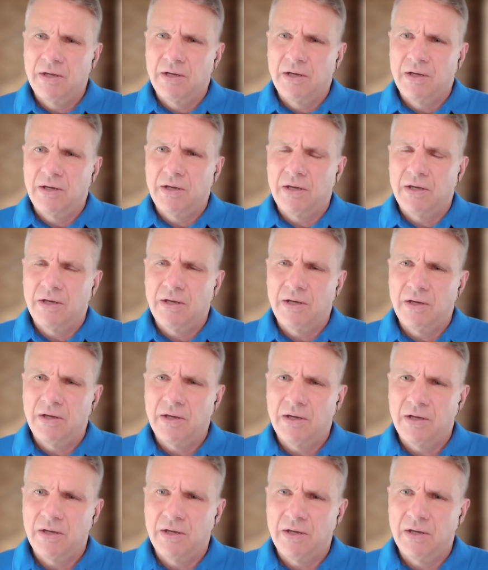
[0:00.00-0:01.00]

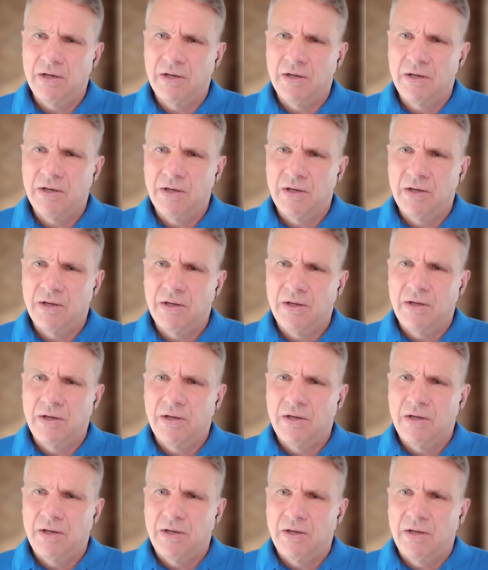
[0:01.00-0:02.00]

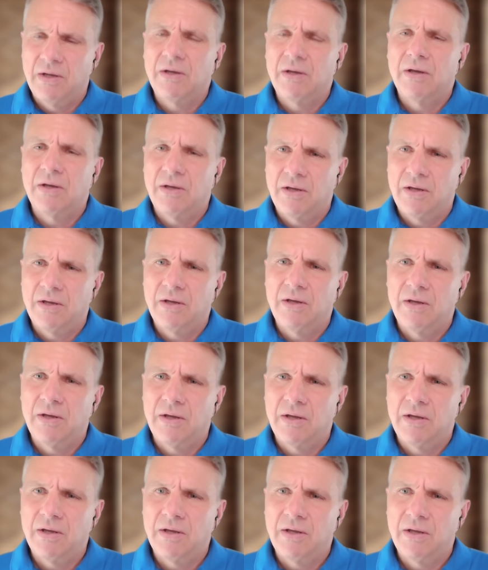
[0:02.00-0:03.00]
This person isn't speaking.